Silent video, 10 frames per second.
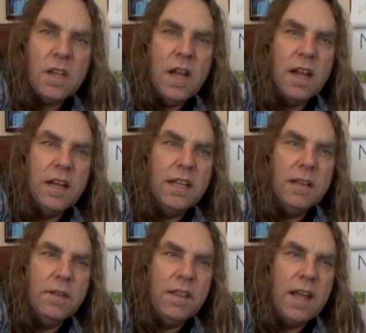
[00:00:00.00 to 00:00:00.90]

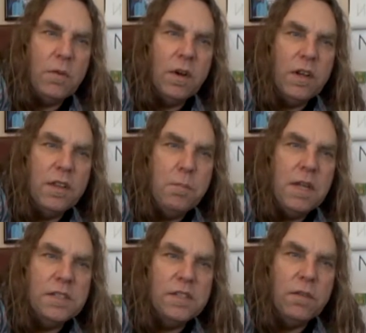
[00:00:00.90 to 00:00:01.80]
Given that we're in the
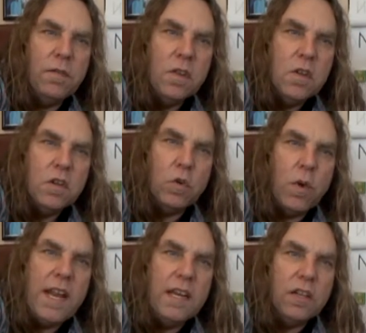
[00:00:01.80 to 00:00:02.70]
midst of
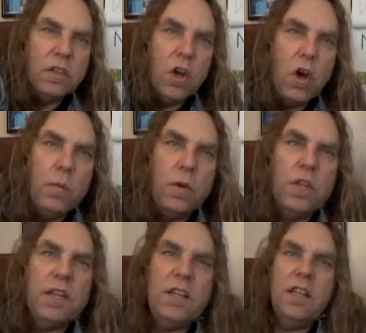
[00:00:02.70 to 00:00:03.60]
great
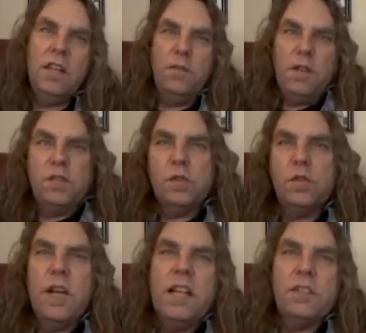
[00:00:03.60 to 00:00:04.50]
global and individual
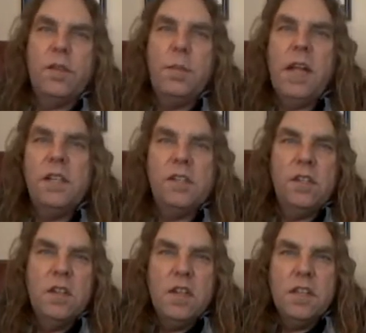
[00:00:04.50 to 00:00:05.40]

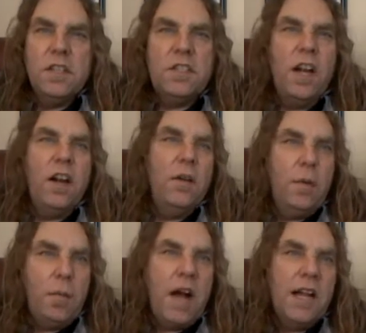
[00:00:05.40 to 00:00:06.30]
transformation, the chariot
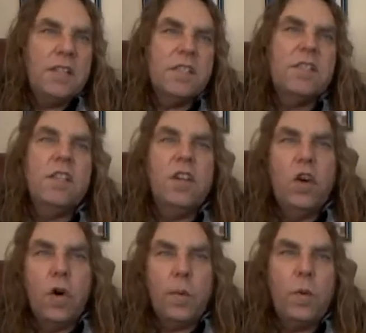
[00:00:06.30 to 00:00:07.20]
reminds us to
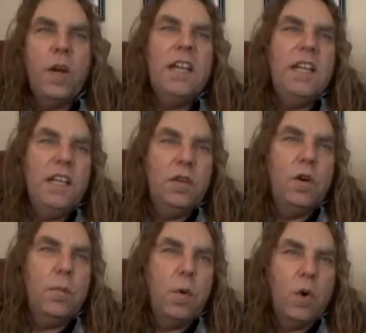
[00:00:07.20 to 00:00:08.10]
incorporate
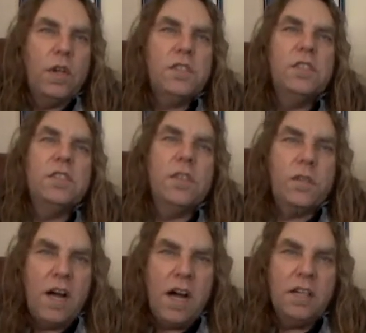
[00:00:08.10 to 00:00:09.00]
equal portions of
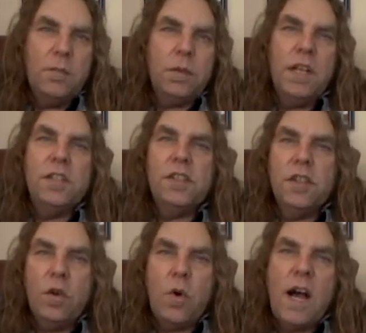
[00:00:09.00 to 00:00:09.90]
contemplation
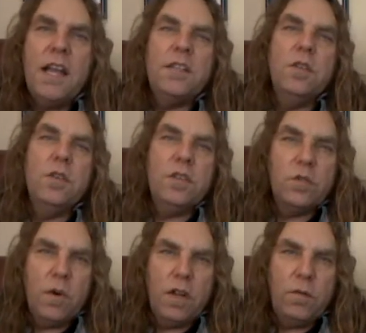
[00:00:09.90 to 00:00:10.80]
and quietude in
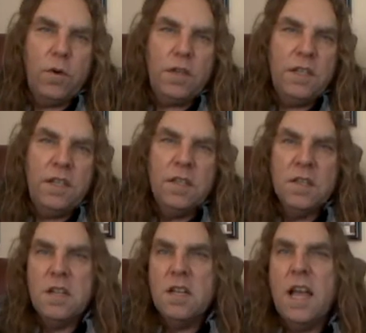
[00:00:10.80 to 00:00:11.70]
2014.
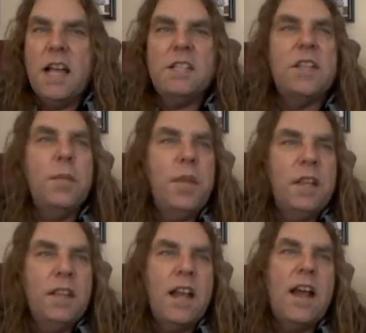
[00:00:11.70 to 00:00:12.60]
And
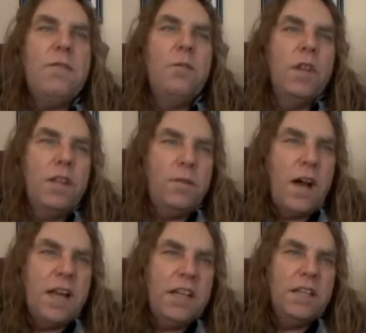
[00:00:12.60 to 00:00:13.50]
something that I really
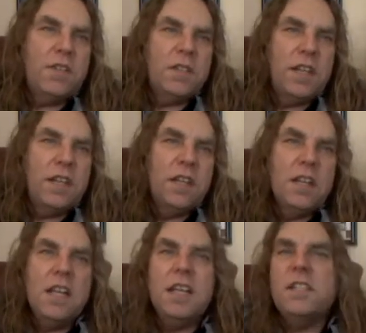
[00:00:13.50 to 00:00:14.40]
find interesting
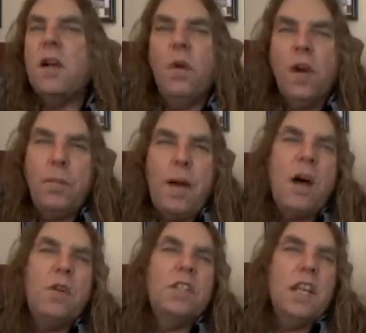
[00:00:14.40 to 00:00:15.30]
is that we're
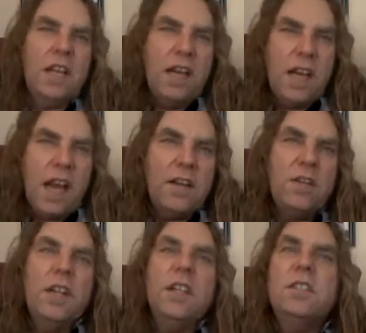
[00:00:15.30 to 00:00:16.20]
about to
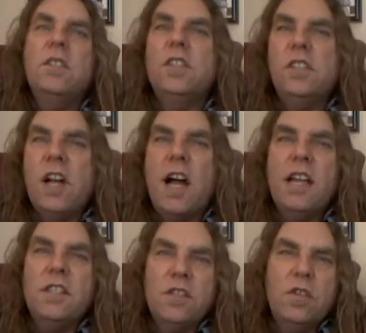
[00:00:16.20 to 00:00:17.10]
enter into the
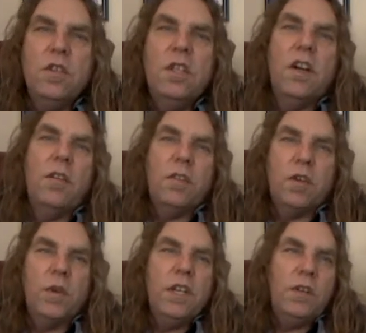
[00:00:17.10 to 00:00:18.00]
Chinese New Year of the
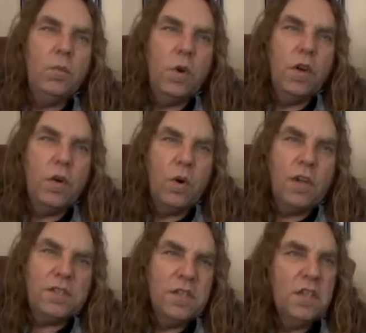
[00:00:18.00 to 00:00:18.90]
Green Wood
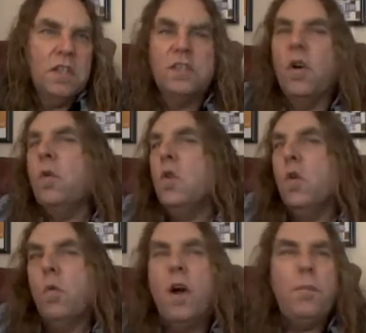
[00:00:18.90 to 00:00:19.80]
Horse. So
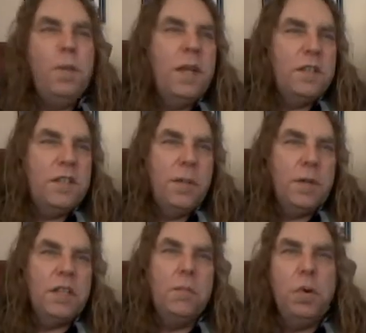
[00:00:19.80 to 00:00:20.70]
what
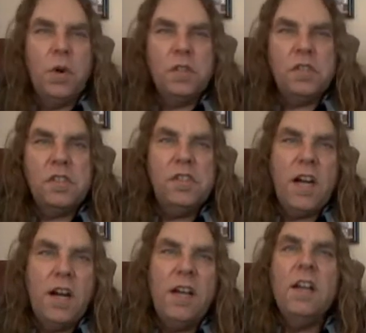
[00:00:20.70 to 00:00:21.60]
typically pulls the
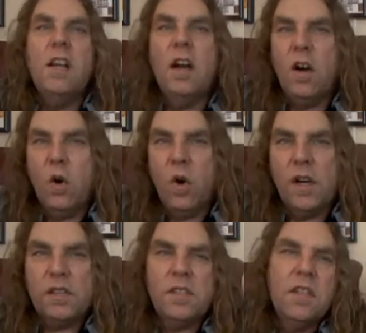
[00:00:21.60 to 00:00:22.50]
chariot? A
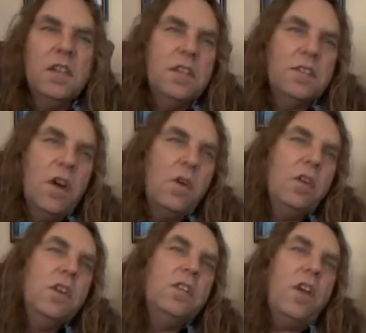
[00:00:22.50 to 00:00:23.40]
horse. So
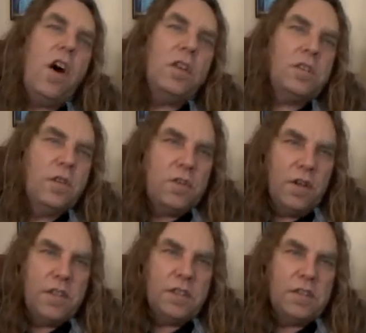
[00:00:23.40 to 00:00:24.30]
also
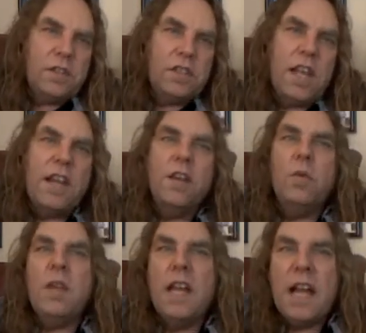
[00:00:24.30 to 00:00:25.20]
during this Trisena,
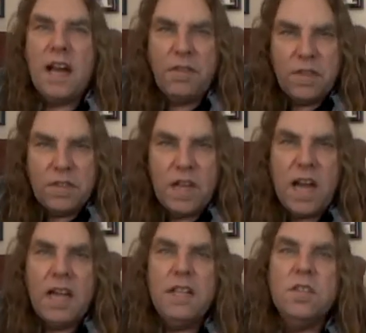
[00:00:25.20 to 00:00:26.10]
we have the
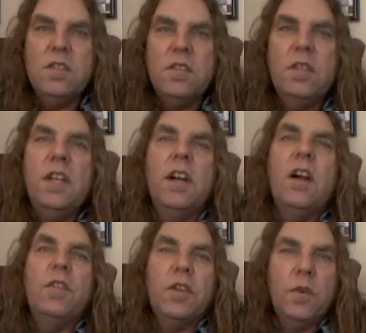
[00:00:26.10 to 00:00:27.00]
Chinese New Year
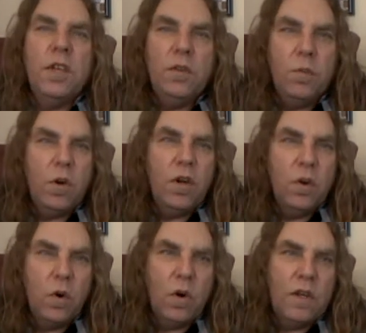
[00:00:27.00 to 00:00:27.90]
of the Green Wood
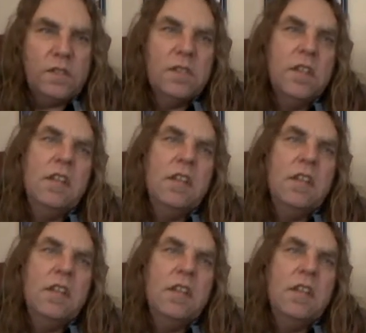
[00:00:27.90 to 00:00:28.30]
Horse.